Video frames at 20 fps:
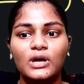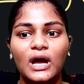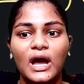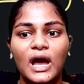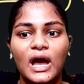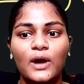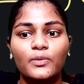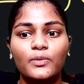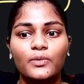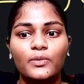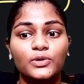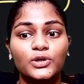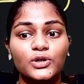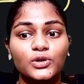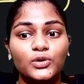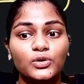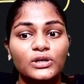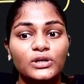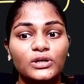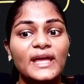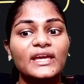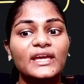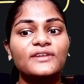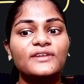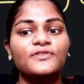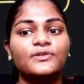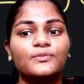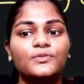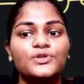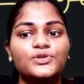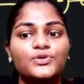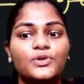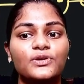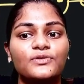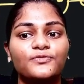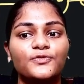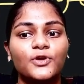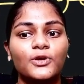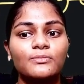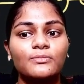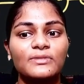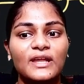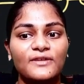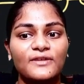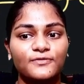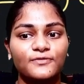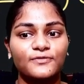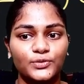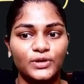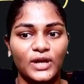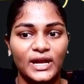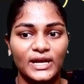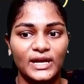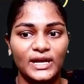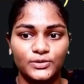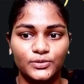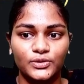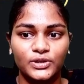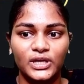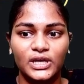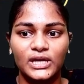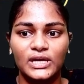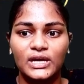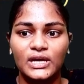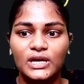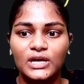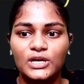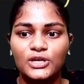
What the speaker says: how it would look like if it was going from left to right, okay?